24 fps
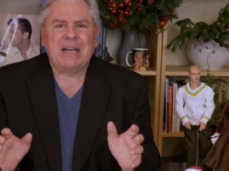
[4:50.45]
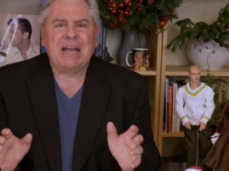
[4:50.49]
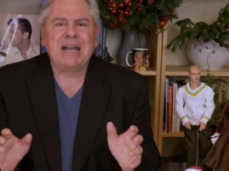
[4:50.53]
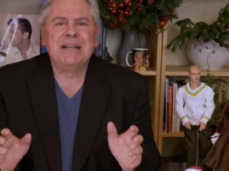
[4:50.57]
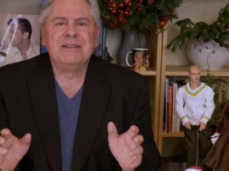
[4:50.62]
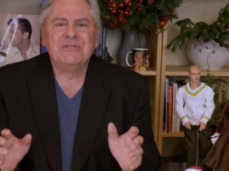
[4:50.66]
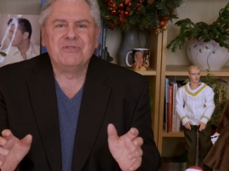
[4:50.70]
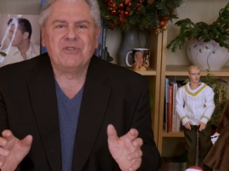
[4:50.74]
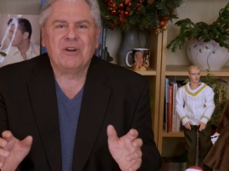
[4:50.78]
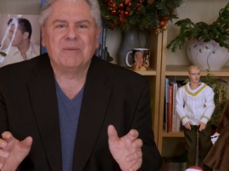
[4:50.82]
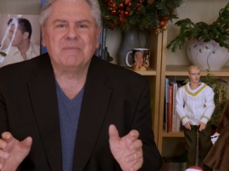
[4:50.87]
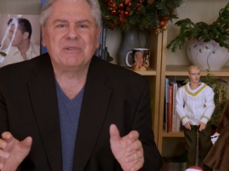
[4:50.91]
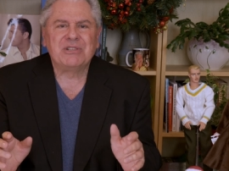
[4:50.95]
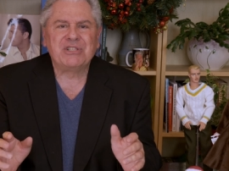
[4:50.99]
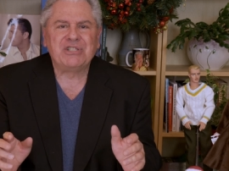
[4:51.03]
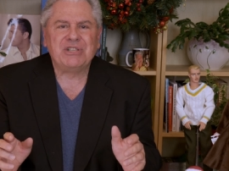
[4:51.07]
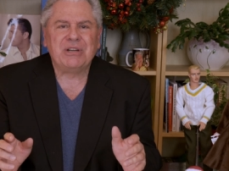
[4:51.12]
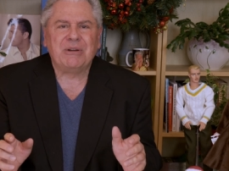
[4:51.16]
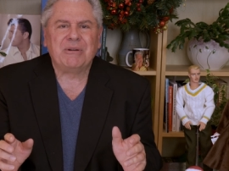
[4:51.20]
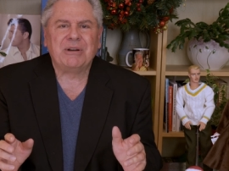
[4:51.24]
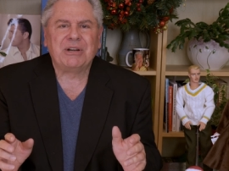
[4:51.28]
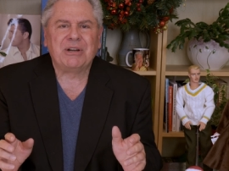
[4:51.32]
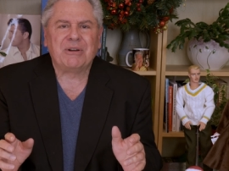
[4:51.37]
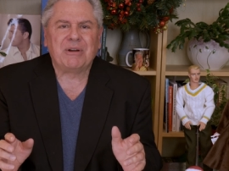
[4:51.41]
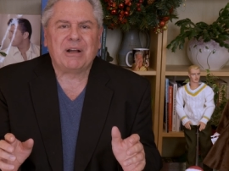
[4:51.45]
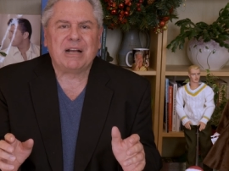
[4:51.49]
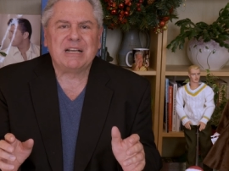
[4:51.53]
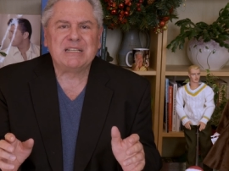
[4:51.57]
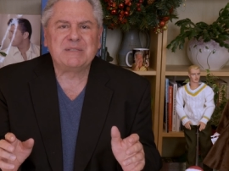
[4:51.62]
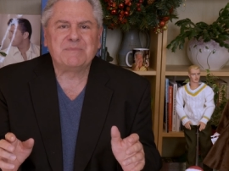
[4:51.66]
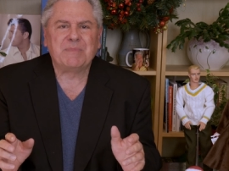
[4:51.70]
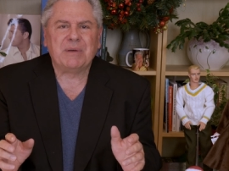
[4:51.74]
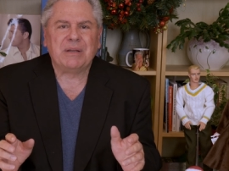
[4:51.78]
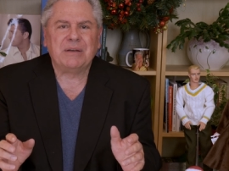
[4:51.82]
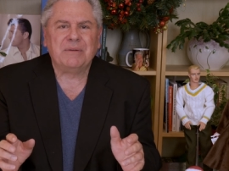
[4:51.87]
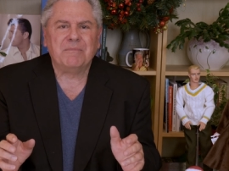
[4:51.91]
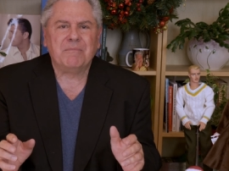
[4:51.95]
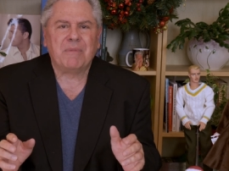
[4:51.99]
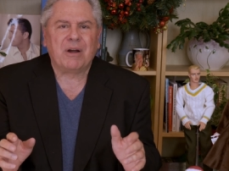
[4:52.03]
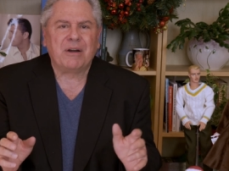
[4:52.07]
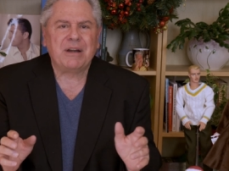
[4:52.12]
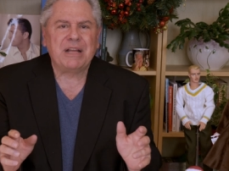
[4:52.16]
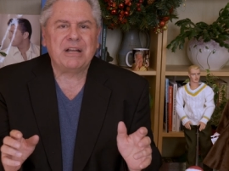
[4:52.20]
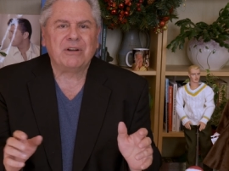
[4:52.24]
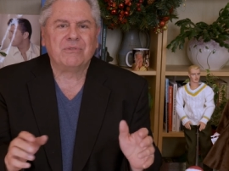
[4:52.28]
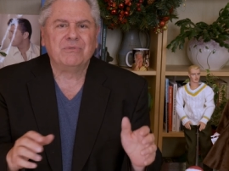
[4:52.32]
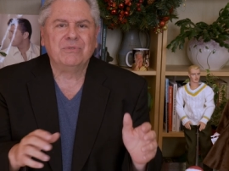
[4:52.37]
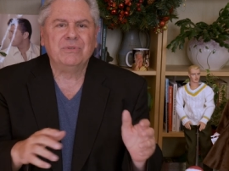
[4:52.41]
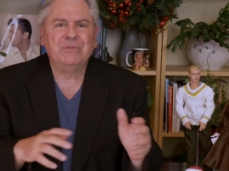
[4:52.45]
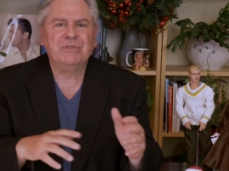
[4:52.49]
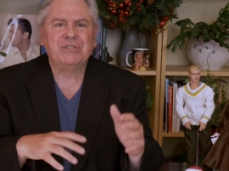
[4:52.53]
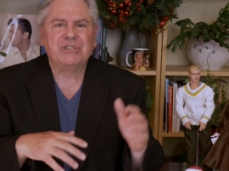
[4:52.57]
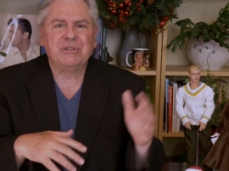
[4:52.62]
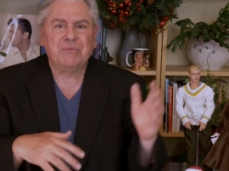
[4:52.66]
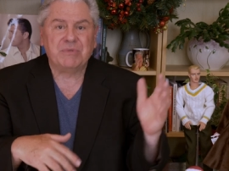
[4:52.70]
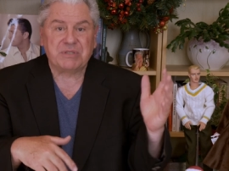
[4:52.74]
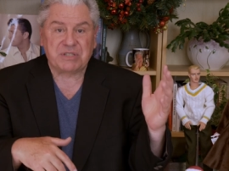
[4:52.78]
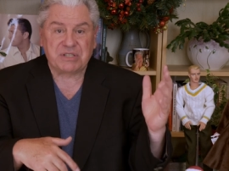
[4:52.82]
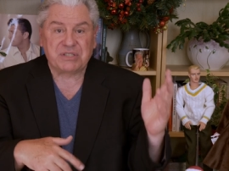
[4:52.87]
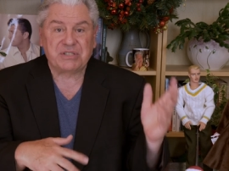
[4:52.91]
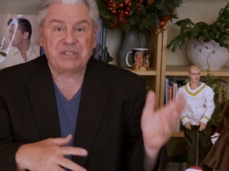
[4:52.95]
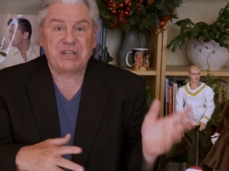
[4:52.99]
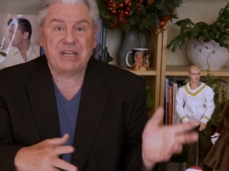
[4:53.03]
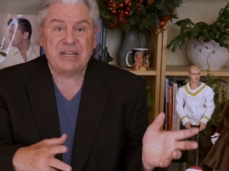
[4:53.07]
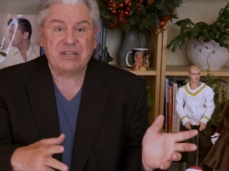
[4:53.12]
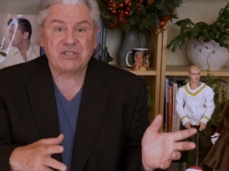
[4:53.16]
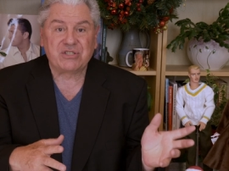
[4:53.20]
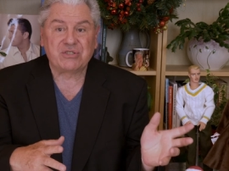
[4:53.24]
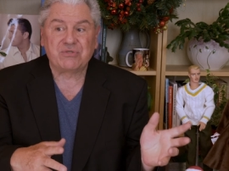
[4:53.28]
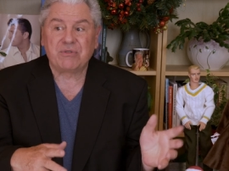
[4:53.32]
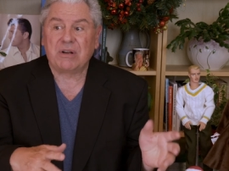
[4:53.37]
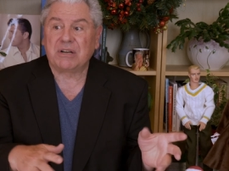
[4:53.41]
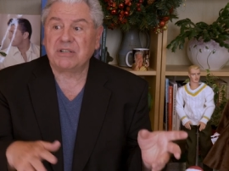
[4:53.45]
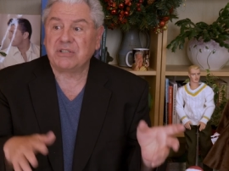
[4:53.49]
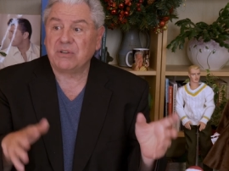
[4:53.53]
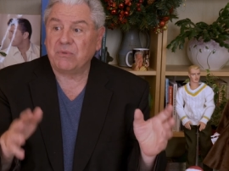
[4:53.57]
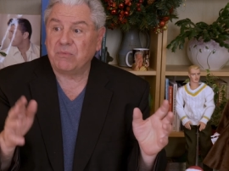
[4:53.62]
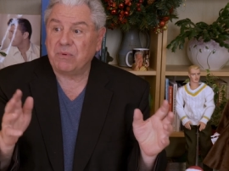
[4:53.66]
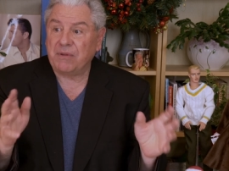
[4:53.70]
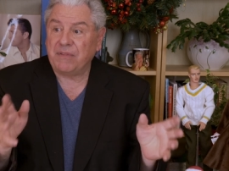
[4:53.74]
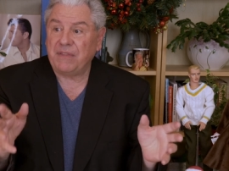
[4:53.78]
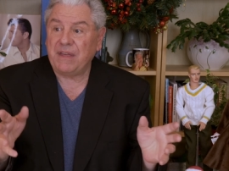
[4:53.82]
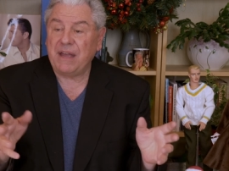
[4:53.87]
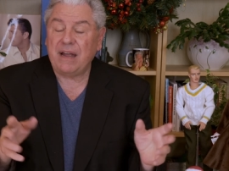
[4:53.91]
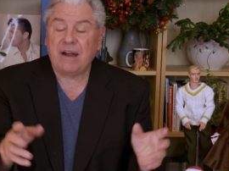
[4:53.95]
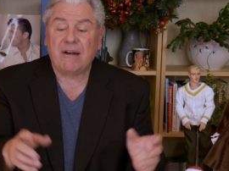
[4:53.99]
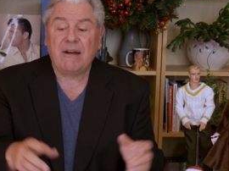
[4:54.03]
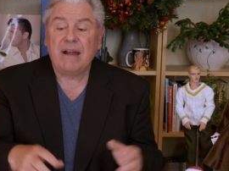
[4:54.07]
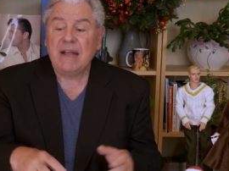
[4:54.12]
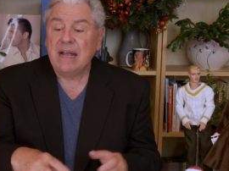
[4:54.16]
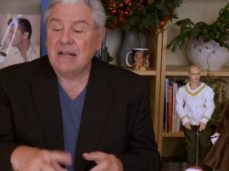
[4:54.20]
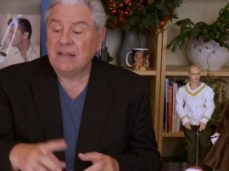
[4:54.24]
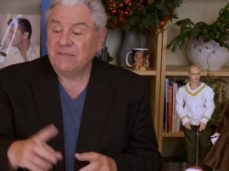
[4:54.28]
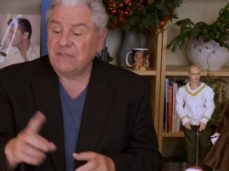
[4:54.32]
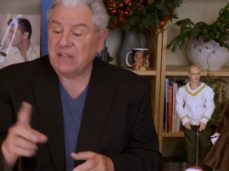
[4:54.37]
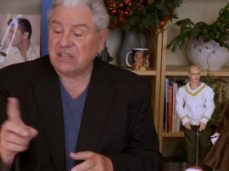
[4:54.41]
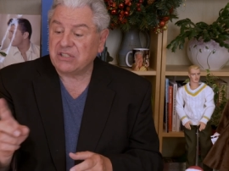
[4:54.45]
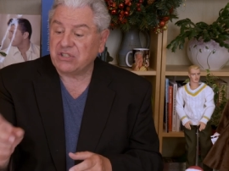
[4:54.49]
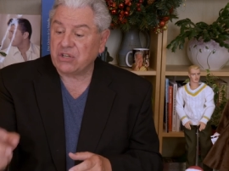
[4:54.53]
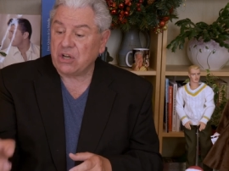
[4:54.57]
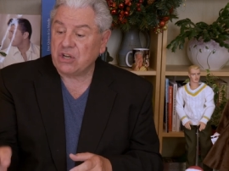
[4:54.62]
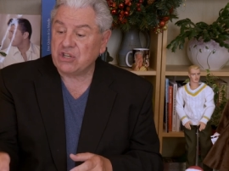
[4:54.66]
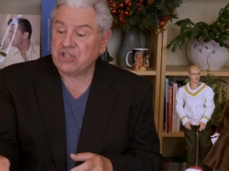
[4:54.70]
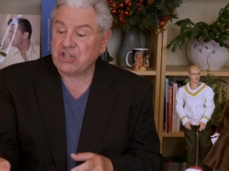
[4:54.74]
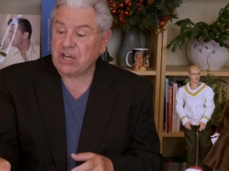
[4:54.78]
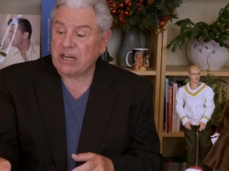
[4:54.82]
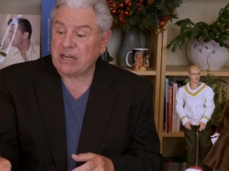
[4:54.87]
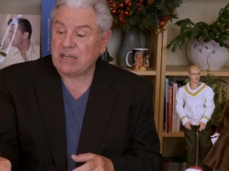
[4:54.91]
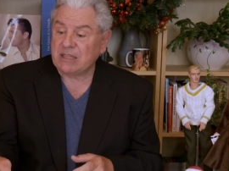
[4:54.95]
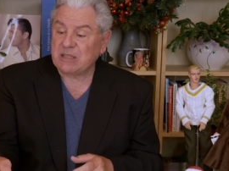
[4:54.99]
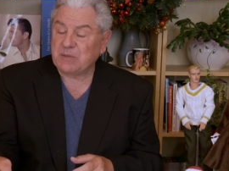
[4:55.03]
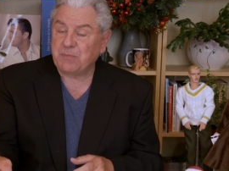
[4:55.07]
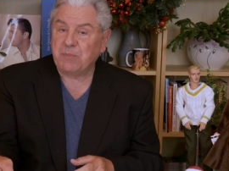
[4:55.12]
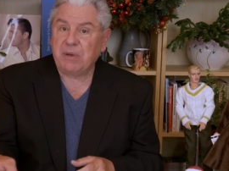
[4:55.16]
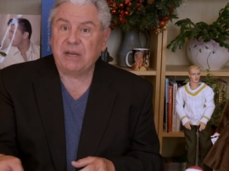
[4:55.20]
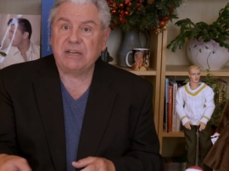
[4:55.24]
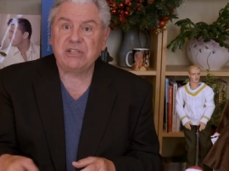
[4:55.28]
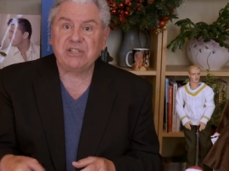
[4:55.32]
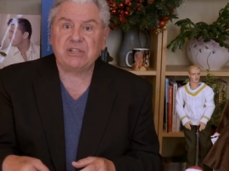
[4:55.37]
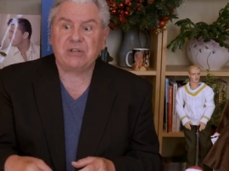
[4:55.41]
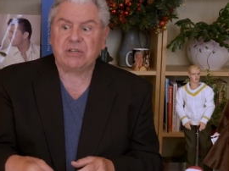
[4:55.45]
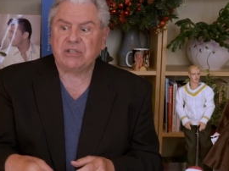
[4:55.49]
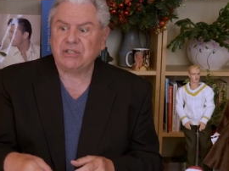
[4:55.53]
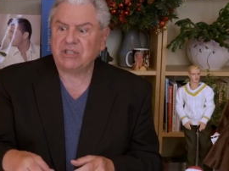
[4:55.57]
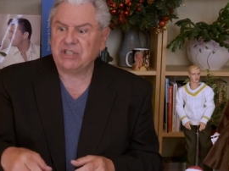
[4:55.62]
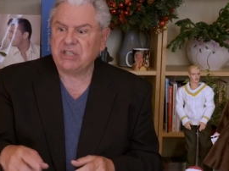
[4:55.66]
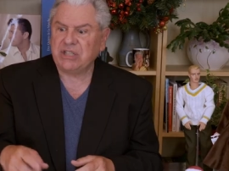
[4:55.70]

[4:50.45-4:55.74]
and Norma Shearer and her husband, Marty Arouge, who was a ski instructor, were there, and they saw Janet's picture, and